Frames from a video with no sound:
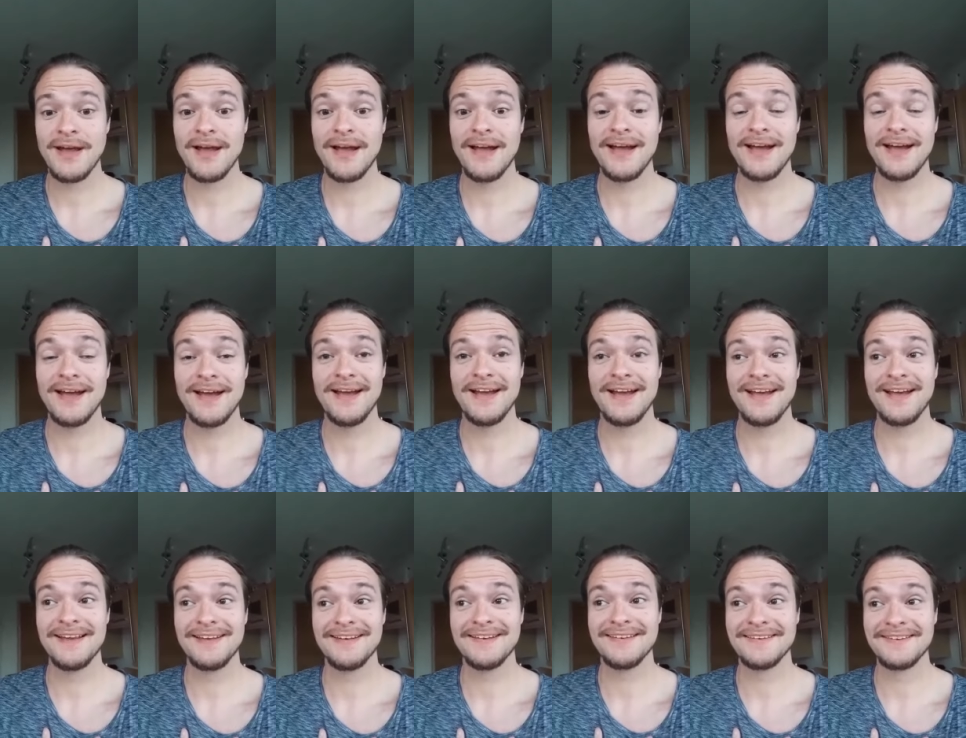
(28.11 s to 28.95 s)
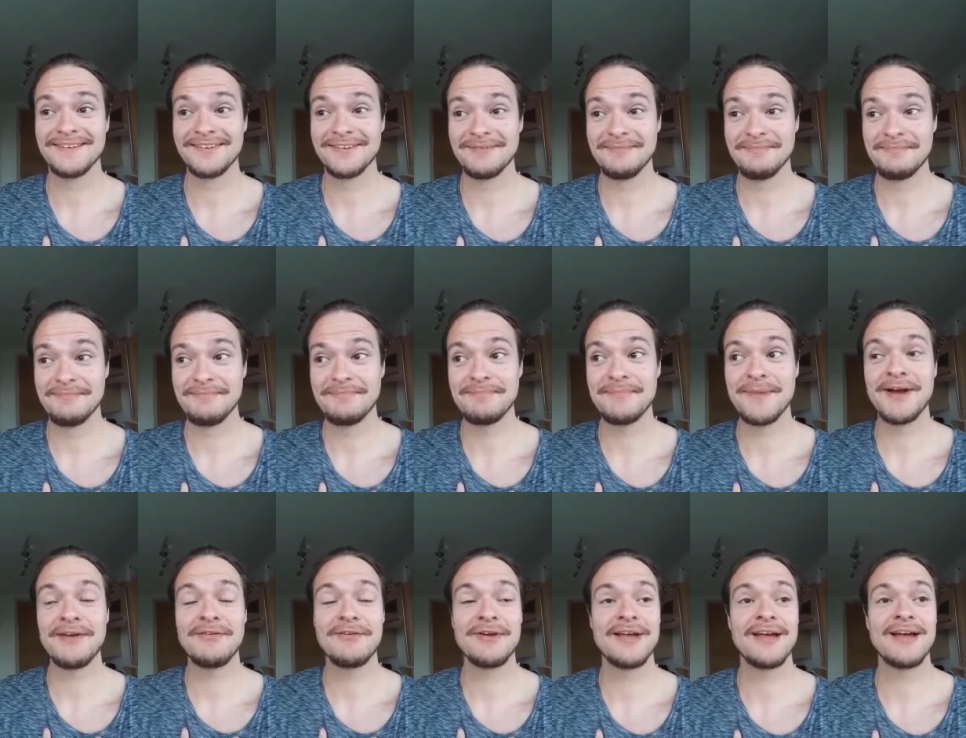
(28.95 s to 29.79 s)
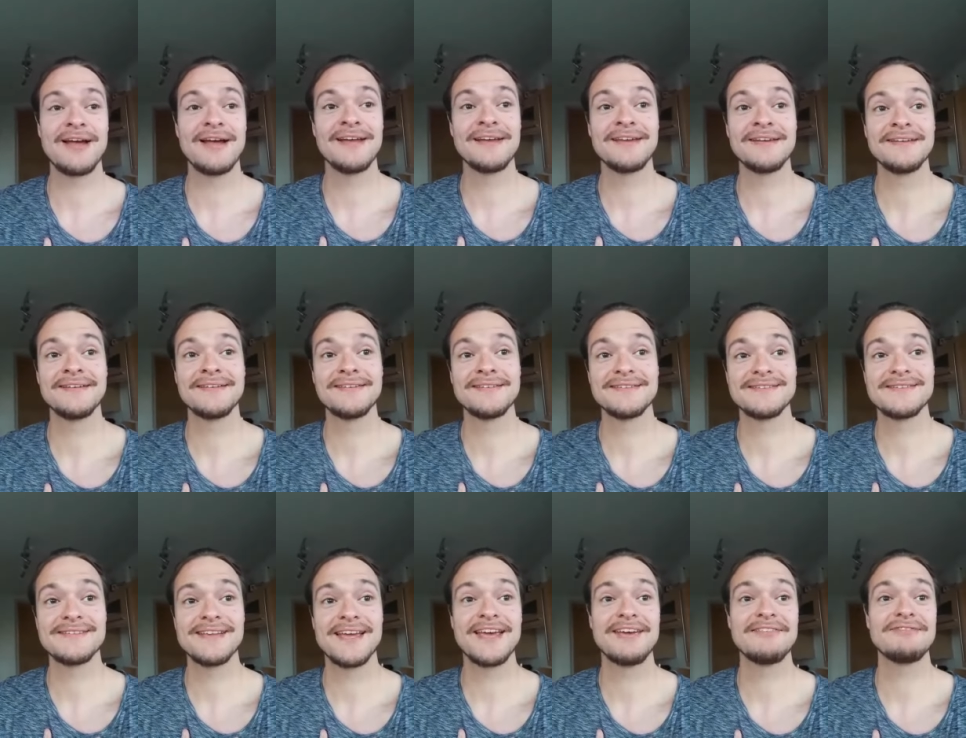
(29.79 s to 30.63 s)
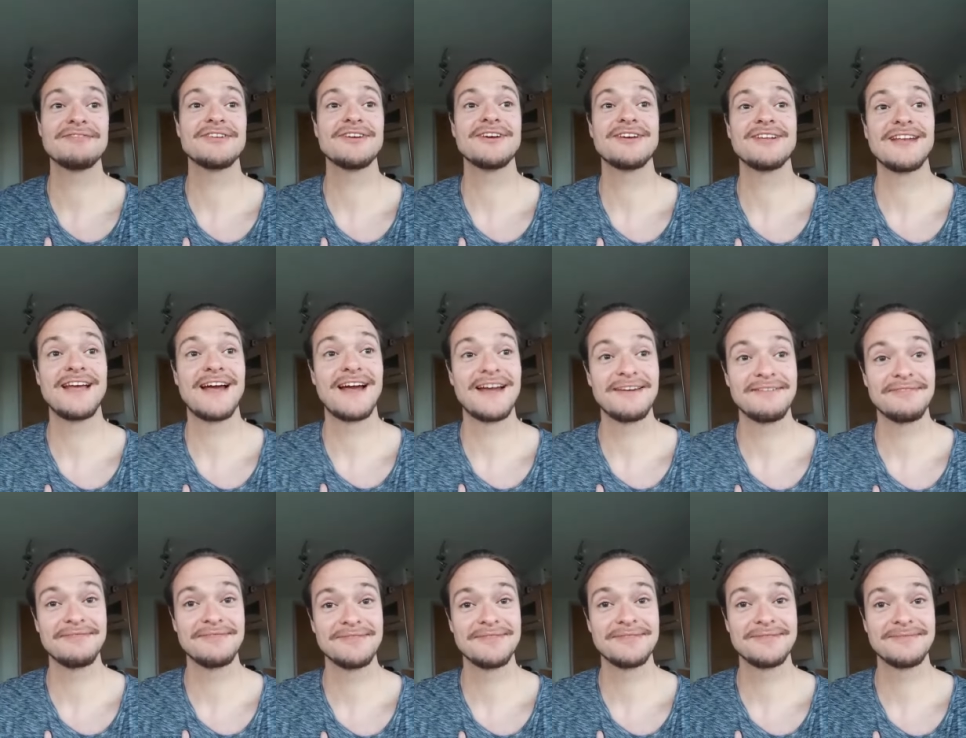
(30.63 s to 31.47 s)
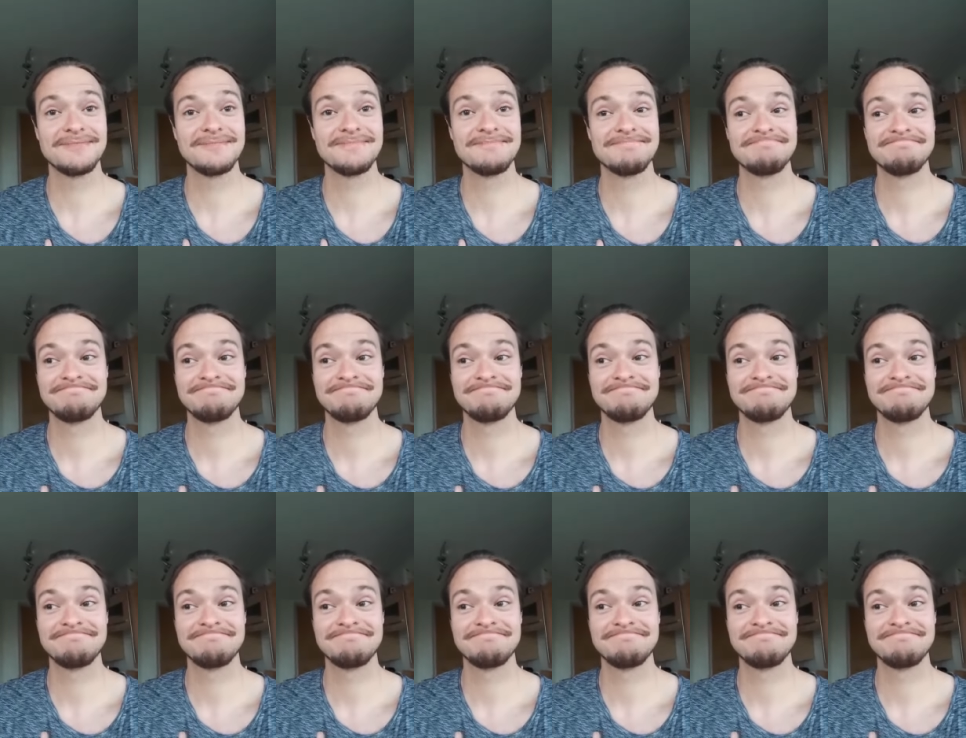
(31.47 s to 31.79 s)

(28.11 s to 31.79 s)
and Marianne saved her life.